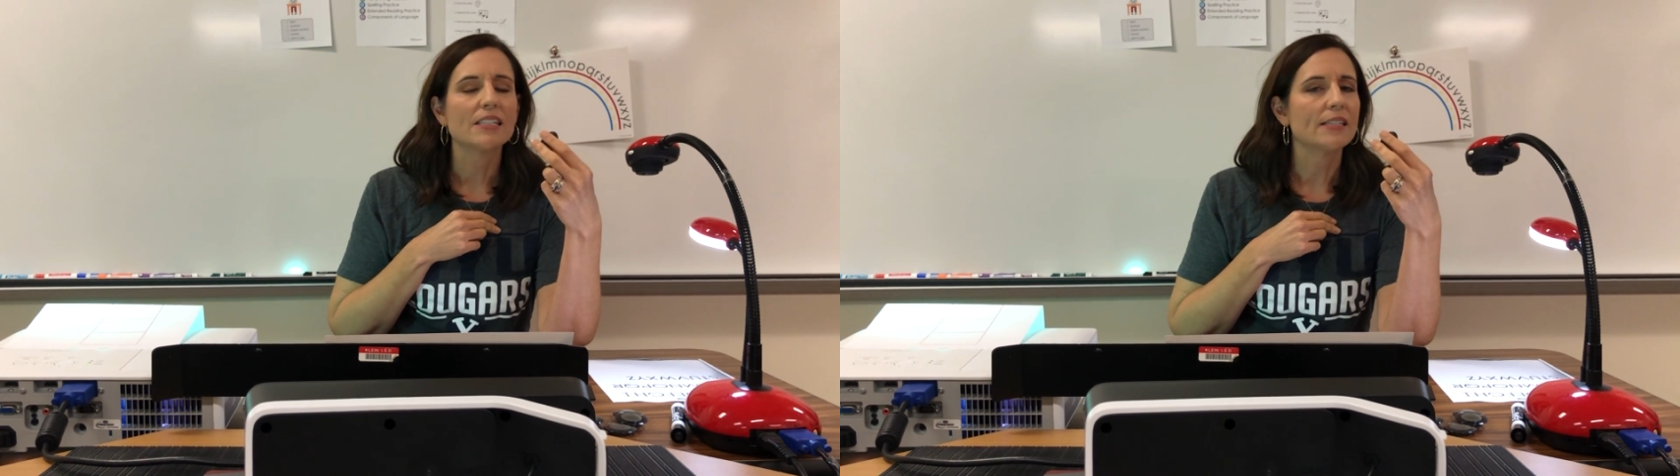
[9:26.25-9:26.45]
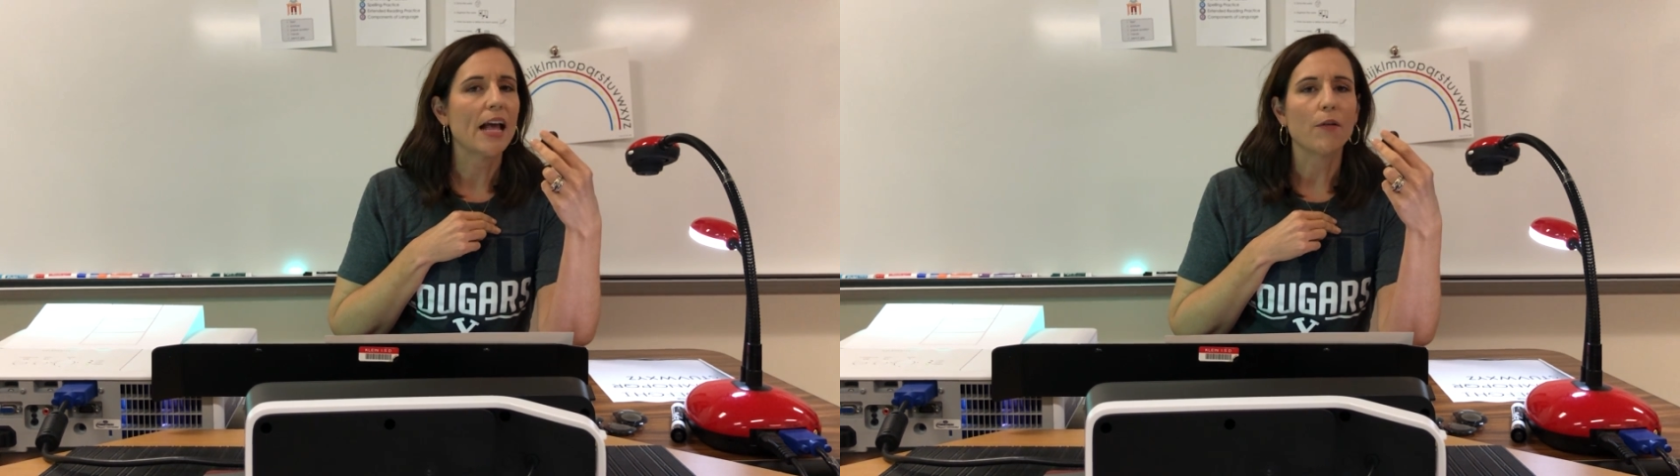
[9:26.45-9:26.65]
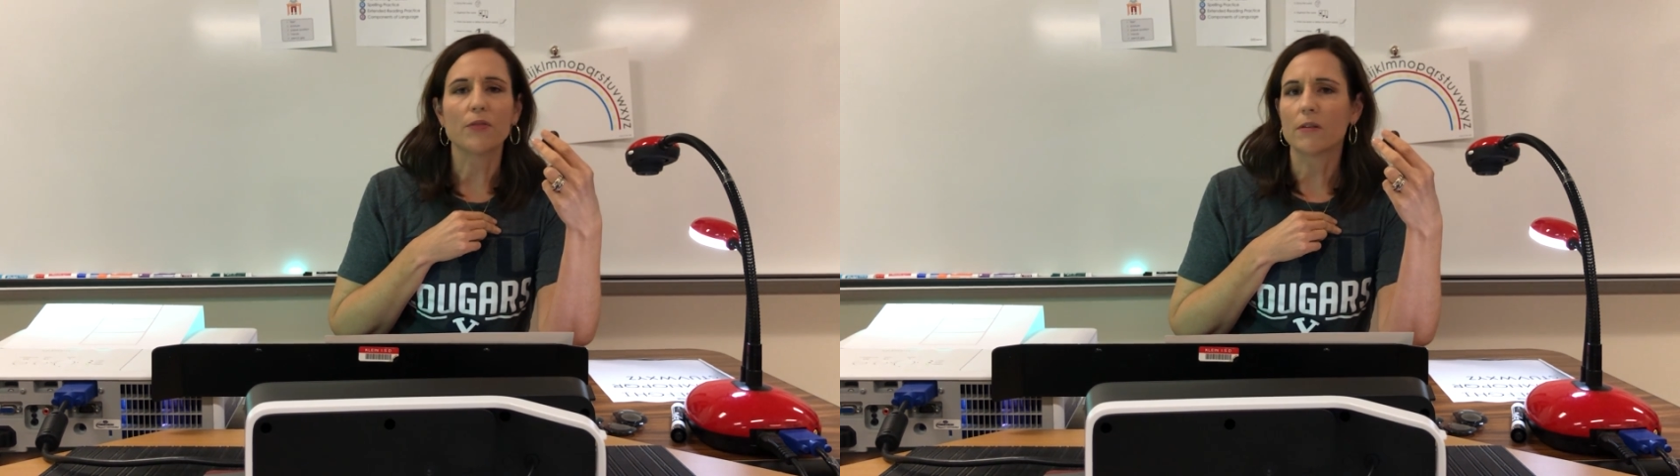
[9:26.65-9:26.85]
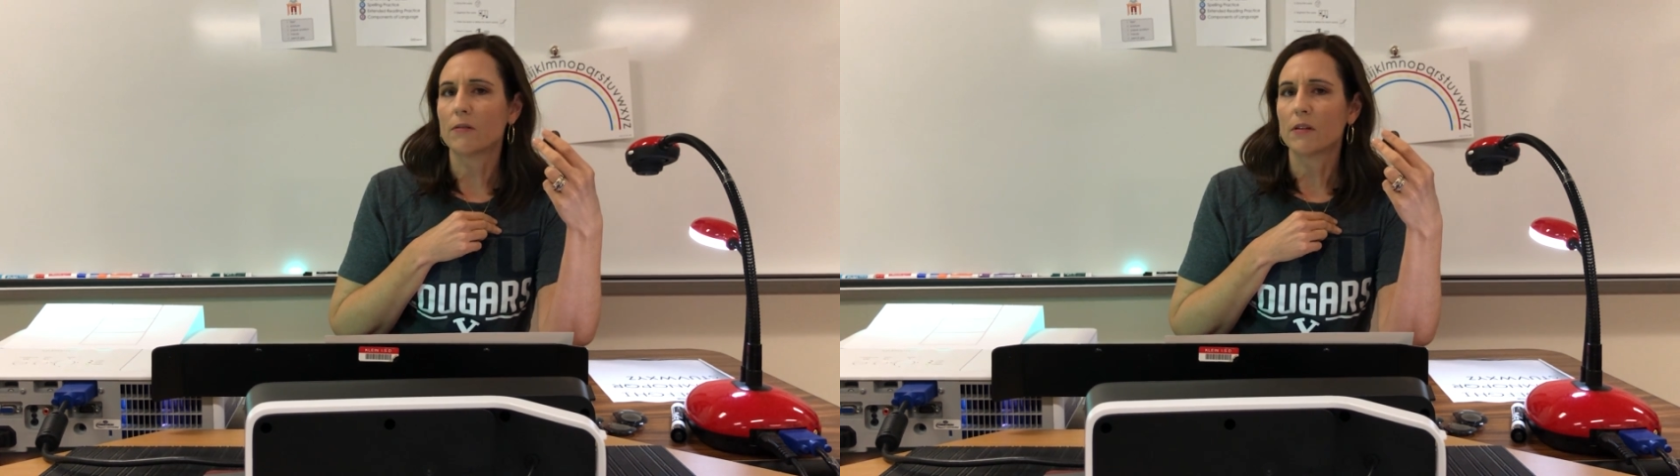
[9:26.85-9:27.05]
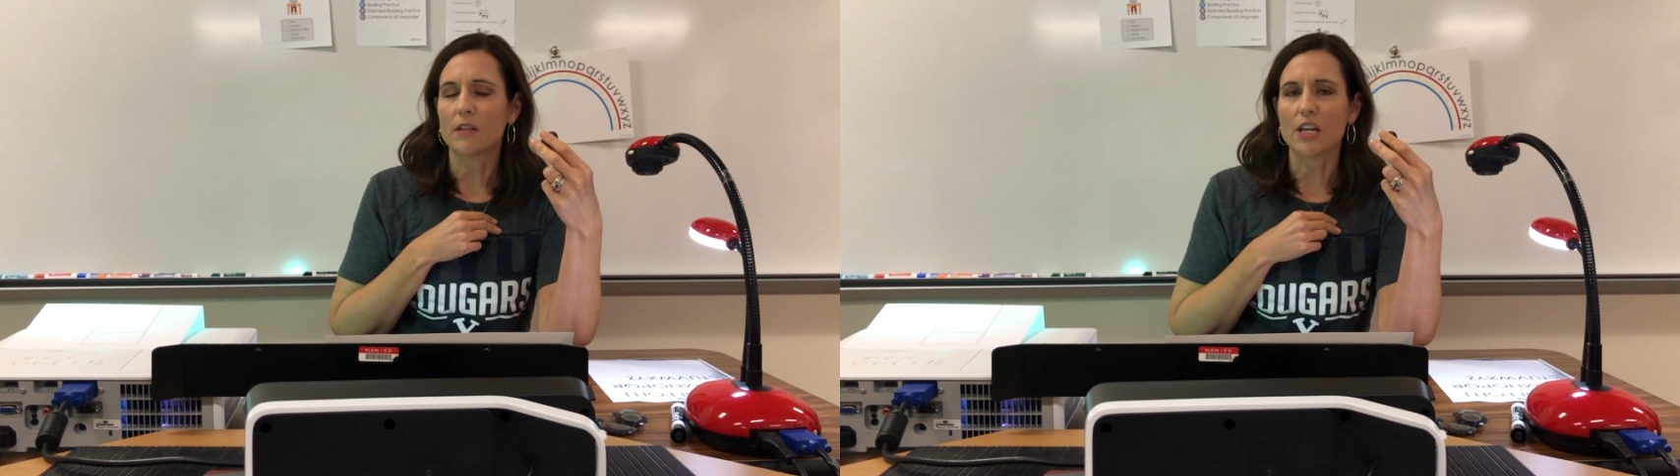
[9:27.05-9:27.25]
sound
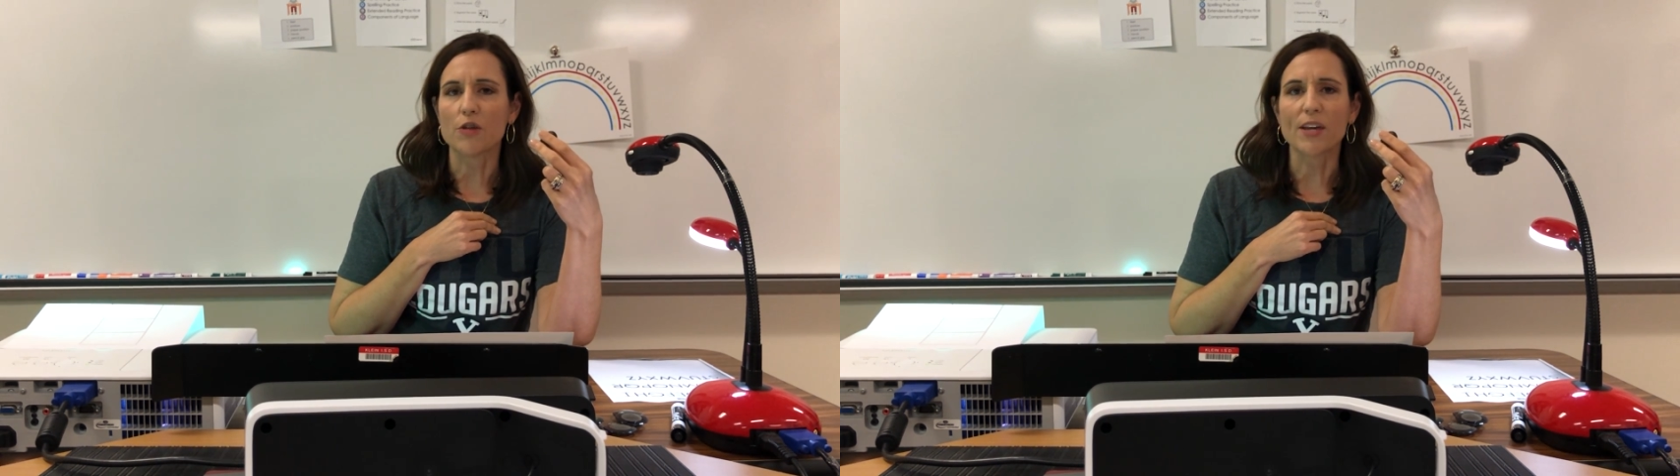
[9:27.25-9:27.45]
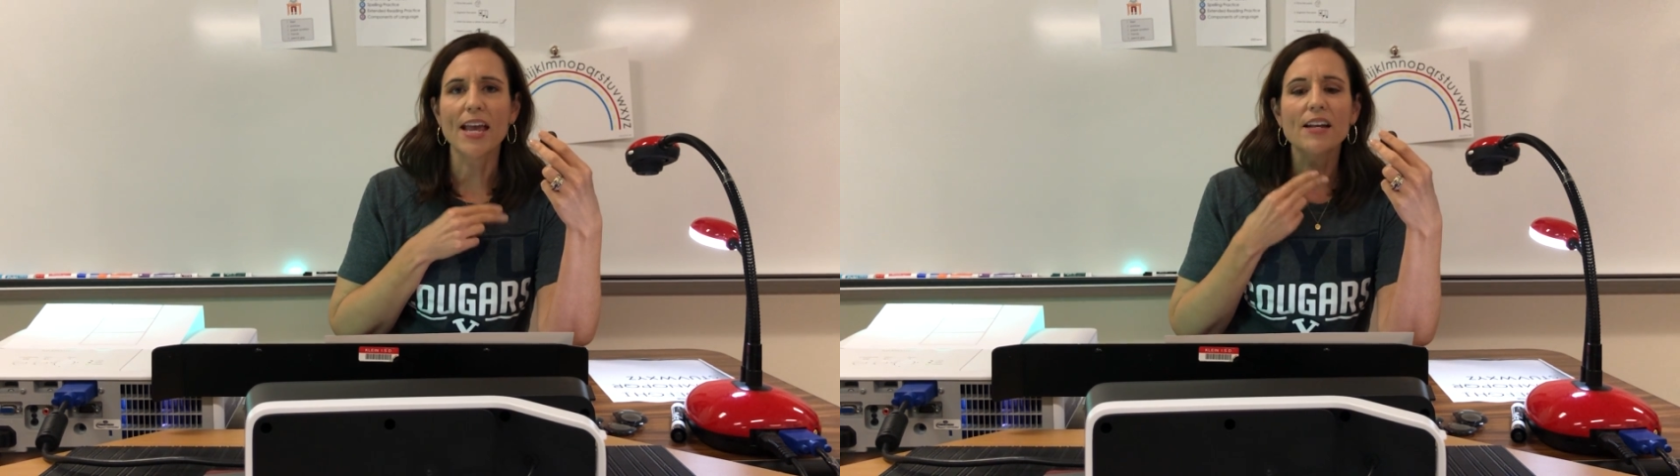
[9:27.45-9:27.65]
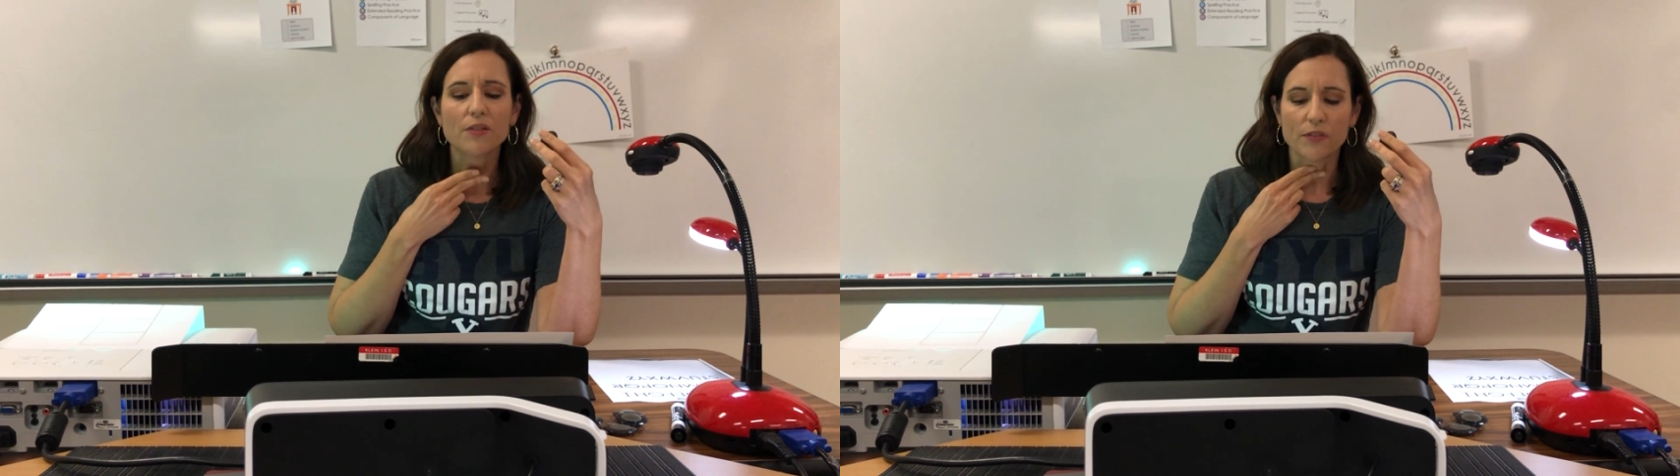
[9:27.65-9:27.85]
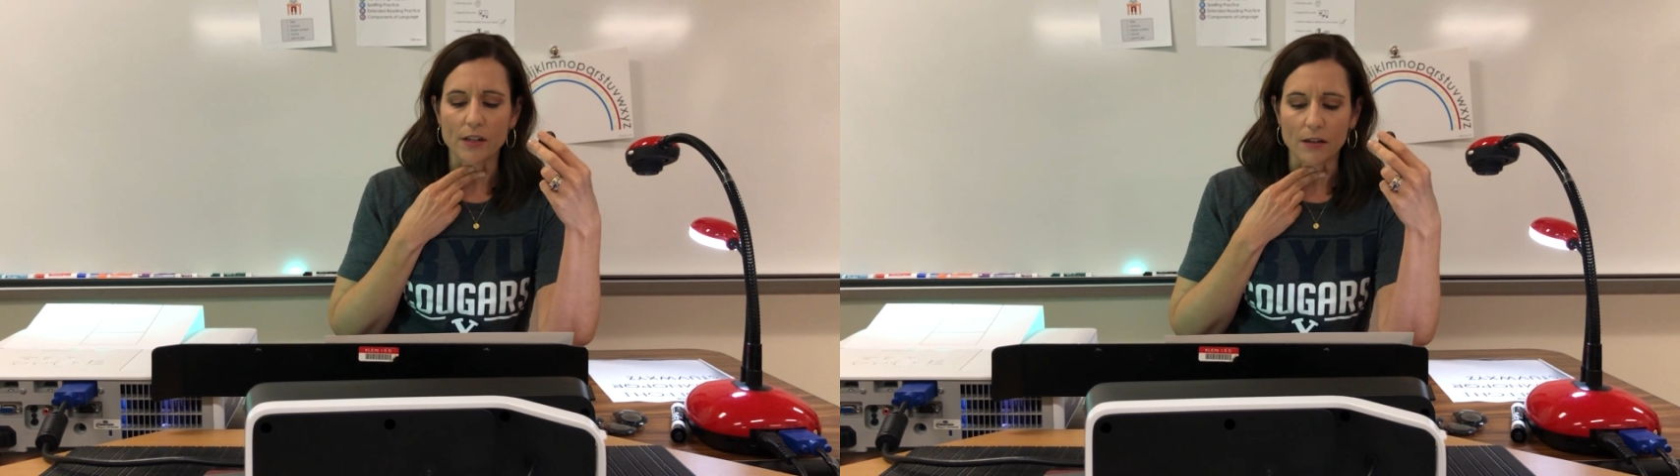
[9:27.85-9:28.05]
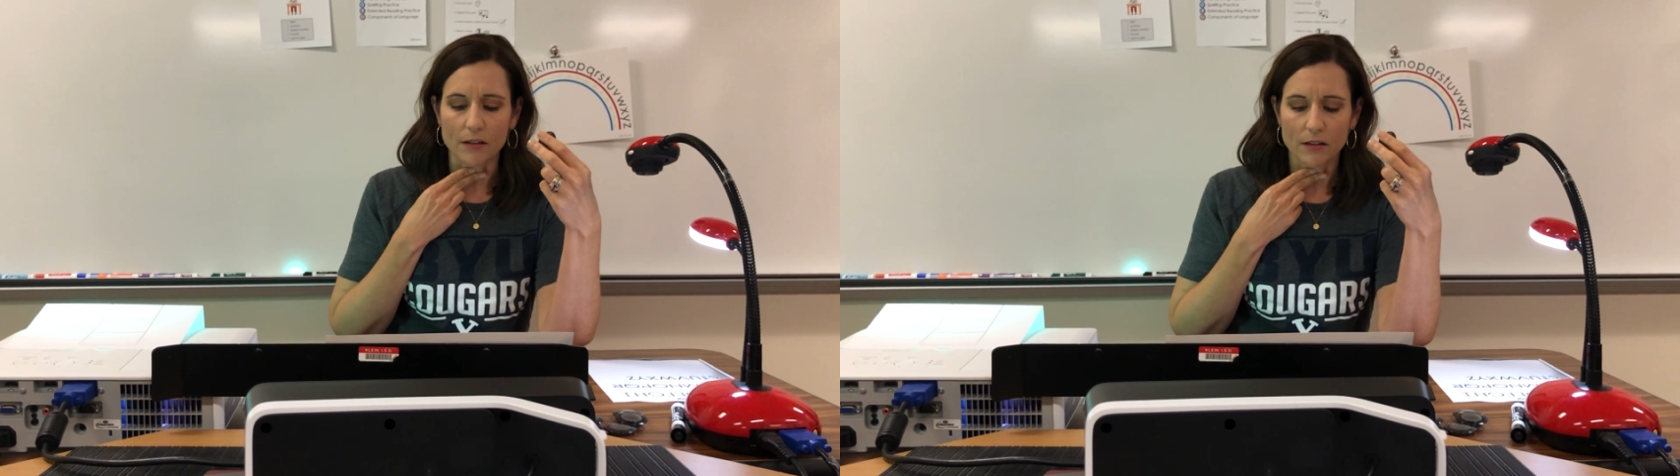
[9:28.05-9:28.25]
that you can't feel.